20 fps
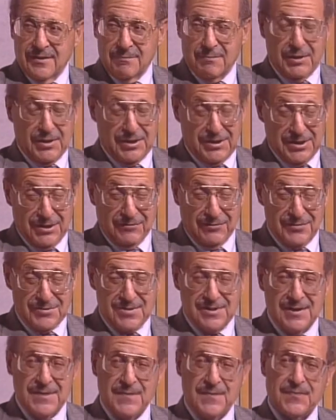Big
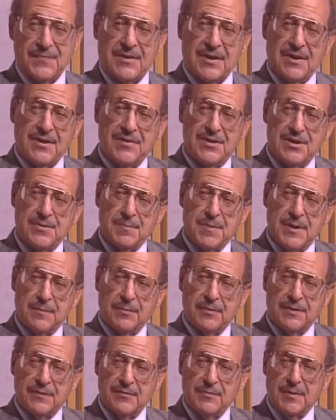difference. These
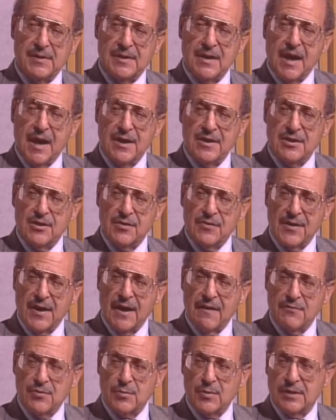people live to be 90 on the
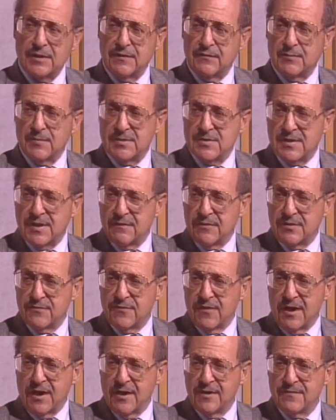average. We live to be
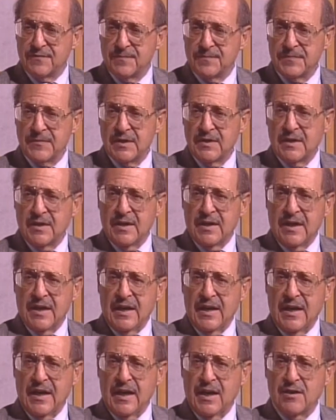75.
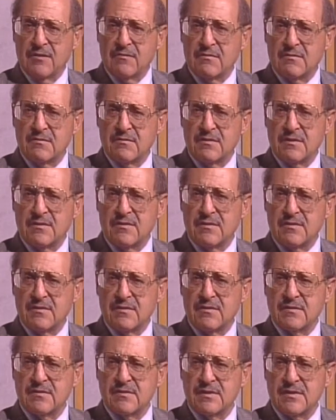And
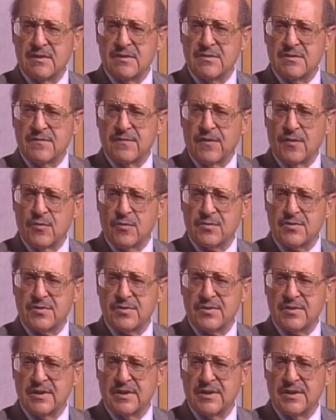these folks